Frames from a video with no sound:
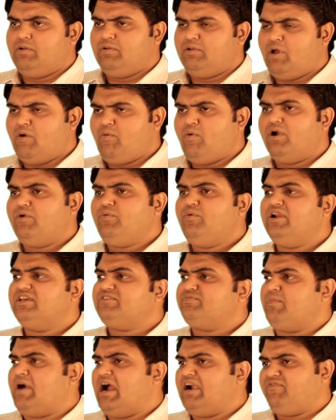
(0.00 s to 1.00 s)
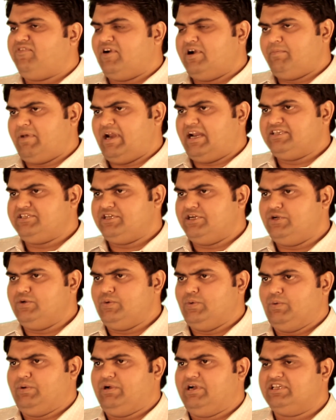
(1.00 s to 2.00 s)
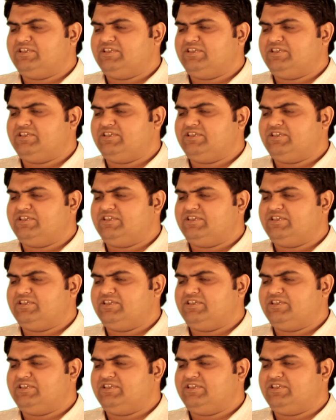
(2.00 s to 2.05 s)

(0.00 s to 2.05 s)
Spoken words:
Now what would a smart fund manager do?